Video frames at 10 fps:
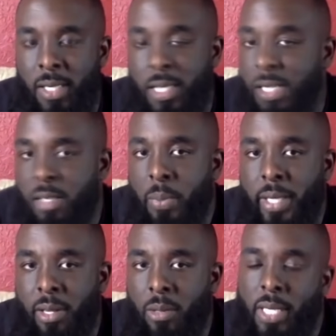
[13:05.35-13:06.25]
It just
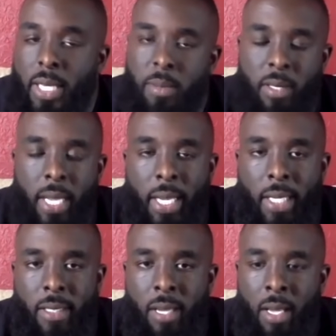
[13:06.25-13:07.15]
depends on team's
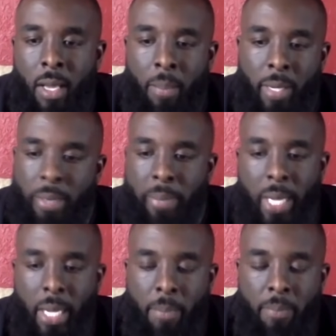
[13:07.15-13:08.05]
needs. But
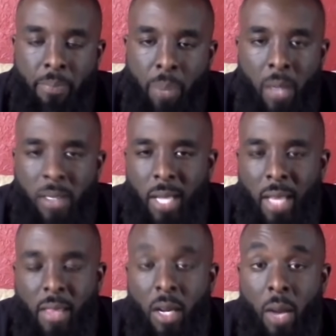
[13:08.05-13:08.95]
me personally, I
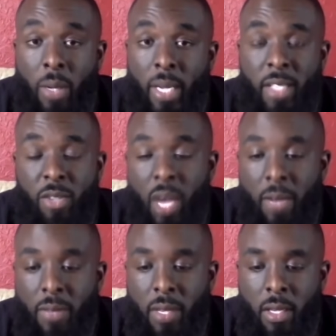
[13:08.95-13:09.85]
thought I would get
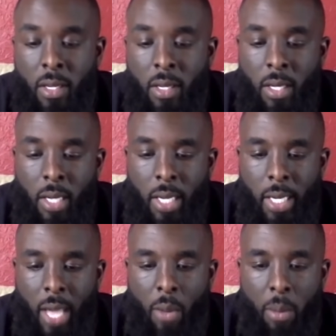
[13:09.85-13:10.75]
drafted. And
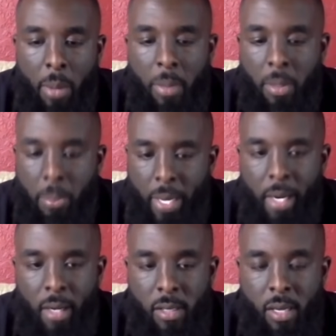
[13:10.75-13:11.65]
I remember the
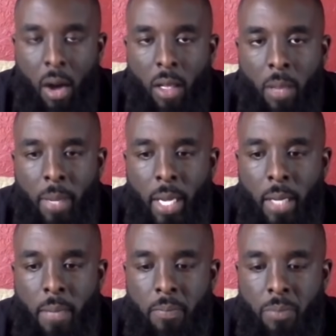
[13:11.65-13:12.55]
Bears calling me
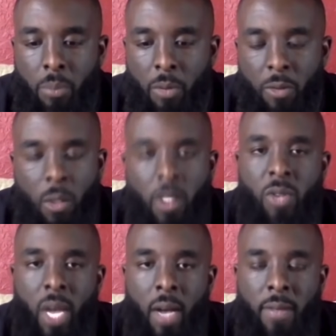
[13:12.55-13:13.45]
before the
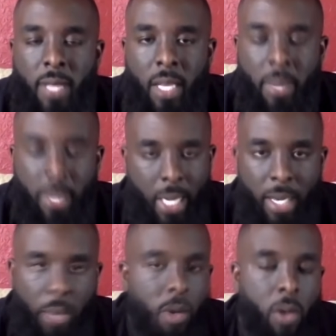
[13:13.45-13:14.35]
draft, telling me that they
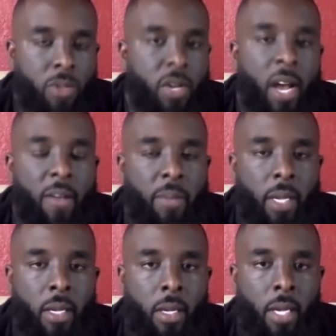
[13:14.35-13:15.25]
were going to draft me.
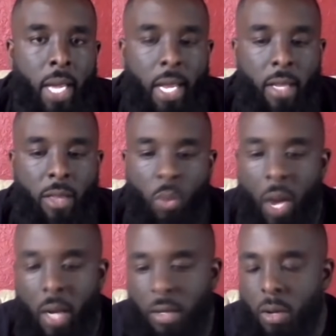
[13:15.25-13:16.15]
And
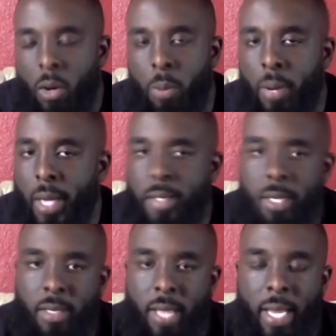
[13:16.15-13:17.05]
throughout the whole
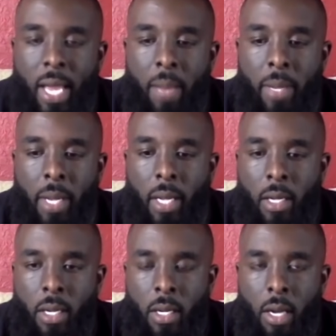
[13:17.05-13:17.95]
process, they kept me
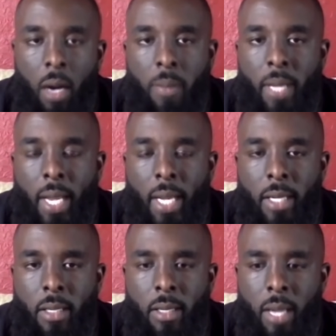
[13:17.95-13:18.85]

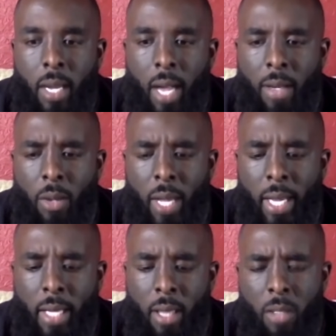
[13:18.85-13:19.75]
updated. I know
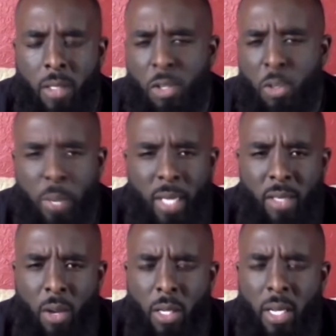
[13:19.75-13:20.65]
they lost 2 picks
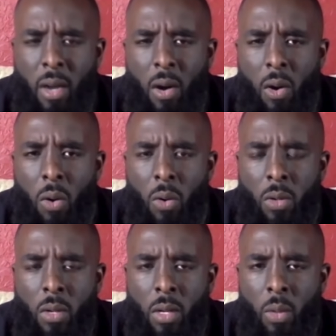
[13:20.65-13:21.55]
early on
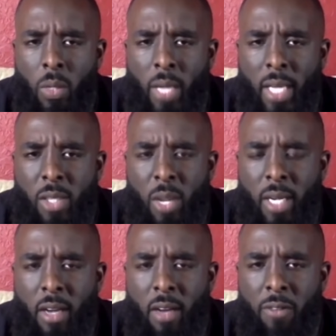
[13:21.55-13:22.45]
when they
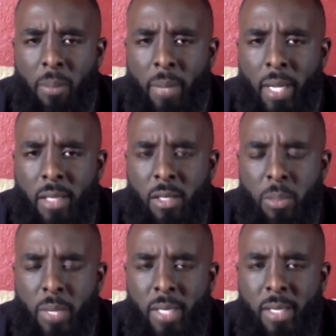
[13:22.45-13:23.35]
traded up for Mitch
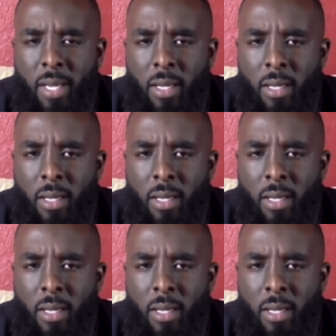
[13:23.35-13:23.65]
Trubisky.